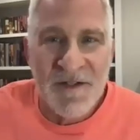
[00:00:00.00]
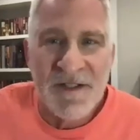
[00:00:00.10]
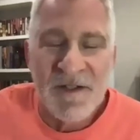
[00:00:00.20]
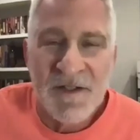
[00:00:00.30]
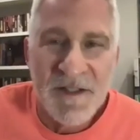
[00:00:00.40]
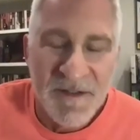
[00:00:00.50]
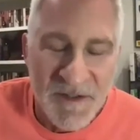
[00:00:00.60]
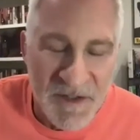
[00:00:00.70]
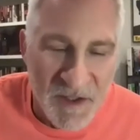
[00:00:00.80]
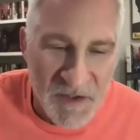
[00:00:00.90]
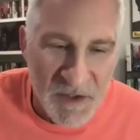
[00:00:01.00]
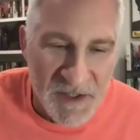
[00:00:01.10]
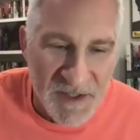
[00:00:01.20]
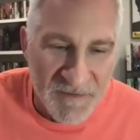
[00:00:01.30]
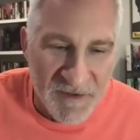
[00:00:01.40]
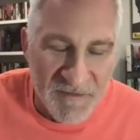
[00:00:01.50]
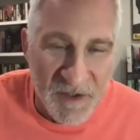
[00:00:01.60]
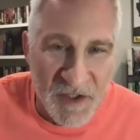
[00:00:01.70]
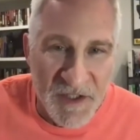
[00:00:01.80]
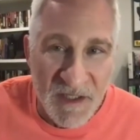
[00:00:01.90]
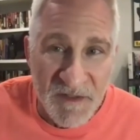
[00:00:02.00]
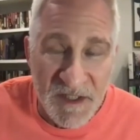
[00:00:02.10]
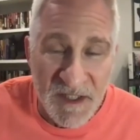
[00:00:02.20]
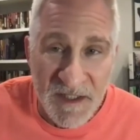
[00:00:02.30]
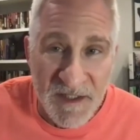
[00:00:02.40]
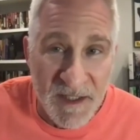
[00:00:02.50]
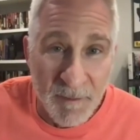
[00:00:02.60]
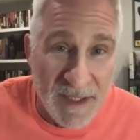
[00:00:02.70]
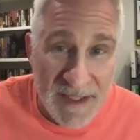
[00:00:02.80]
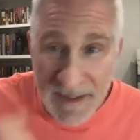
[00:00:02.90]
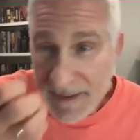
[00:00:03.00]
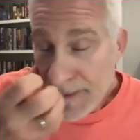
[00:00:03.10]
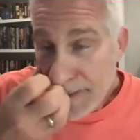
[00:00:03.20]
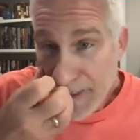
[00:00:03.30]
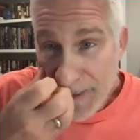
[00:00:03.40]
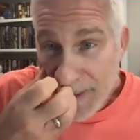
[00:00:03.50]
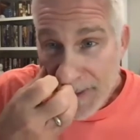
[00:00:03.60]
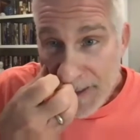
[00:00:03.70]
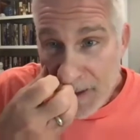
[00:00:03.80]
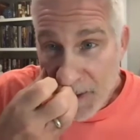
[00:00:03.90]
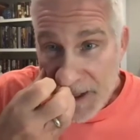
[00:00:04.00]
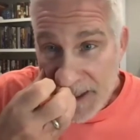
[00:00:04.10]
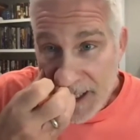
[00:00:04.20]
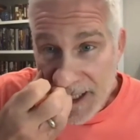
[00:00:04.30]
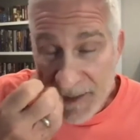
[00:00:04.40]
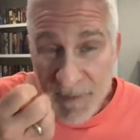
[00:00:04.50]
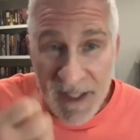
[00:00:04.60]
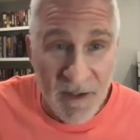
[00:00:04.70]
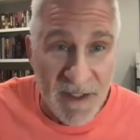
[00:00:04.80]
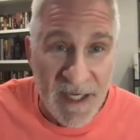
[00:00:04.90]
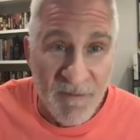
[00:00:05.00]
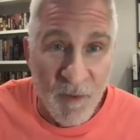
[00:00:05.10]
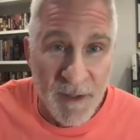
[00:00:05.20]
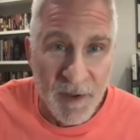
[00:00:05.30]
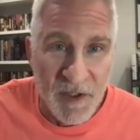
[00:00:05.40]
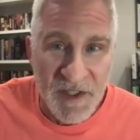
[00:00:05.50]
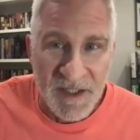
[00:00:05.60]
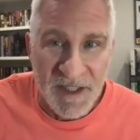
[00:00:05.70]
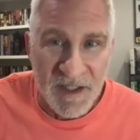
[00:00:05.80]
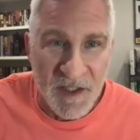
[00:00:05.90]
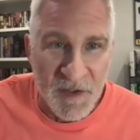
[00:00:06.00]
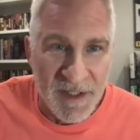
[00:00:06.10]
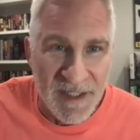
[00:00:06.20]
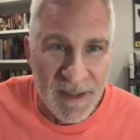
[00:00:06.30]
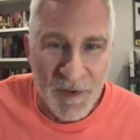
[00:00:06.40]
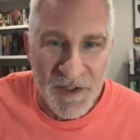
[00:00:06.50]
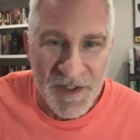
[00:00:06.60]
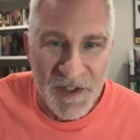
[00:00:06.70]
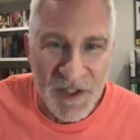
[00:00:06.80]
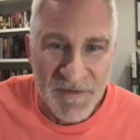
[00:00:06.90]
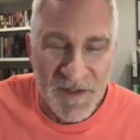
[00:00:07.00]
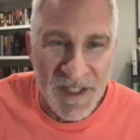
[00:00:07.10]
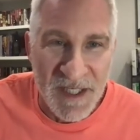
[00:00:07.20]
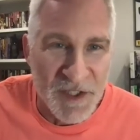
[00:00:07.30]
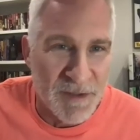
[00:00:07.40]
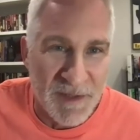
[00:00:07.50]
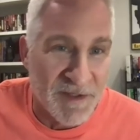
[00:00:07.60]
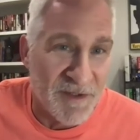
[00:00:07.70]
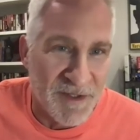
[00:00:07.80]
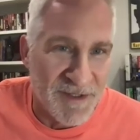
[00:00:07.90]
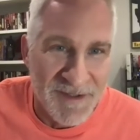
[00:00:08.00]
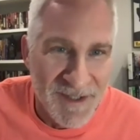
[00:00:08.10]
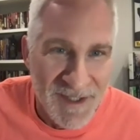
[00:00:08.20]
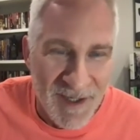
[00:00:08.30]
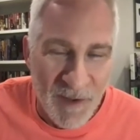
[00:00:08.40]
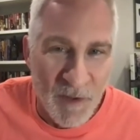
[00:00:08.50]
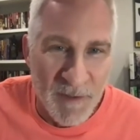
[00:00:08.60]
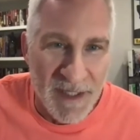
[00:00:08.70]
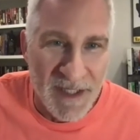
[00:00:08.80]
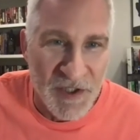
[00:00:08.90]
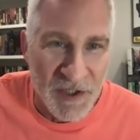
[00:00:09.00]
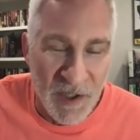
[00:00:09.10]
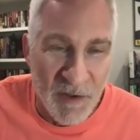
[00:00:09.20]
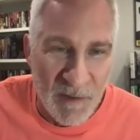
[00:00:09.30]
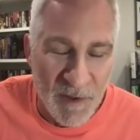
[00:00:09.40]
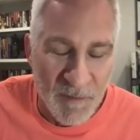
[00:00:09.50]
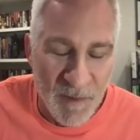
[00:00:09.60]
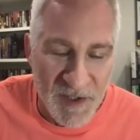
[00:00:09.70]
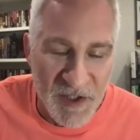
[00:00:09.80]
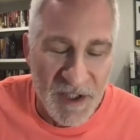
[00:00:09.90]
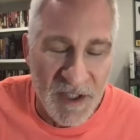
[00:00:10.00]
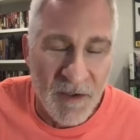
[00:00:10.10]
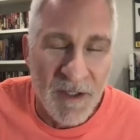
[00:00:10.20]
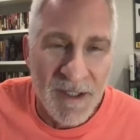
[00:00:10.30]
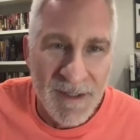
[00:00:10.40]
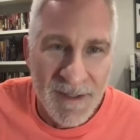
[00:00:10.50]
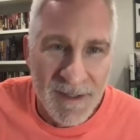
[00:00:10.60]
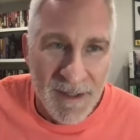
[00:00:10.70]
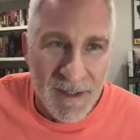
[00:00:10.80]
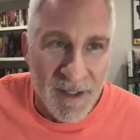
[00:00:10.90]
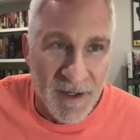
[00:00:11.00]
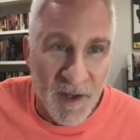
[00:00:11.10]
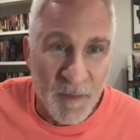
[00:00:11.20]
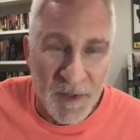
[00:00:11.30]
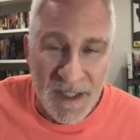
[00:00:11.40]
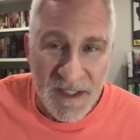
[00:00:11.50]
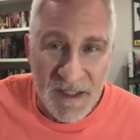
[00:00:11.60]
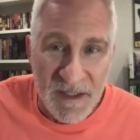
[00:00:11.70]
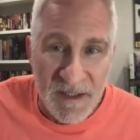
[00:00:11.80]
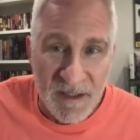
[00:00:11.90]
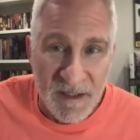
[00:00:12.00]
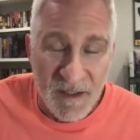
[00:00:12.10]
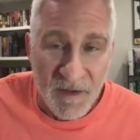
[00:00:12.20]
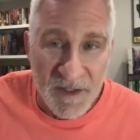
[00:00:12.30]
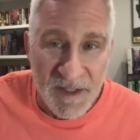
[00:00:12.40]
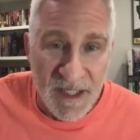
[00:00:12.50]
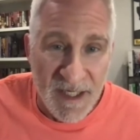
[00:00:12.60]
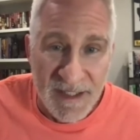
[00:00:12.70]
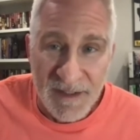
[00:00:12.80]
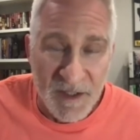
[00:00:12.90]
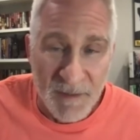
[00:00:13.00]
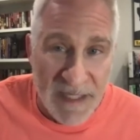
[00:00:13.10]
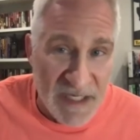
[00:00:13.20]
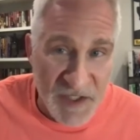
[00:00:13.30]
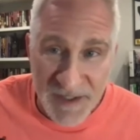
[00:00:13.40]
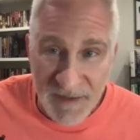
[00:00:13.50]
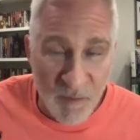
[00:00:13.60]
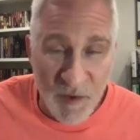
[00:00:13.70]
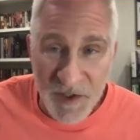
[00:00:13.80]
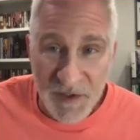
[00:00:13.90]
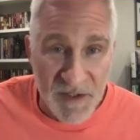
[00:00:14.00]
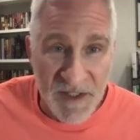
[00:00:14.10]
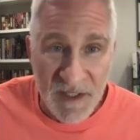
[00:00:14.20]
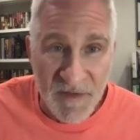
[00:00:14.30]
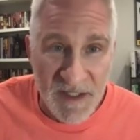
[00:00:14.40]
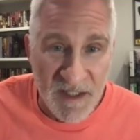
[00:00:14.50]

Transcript: there's there's all sorts of different versions of it because in some places, you know, the CIA might only have one person in country, and that person's the chief of station, but they're the a one man show or one woman show. And in other places, you know, the CIA, you can imagine in war zones and stuff, has a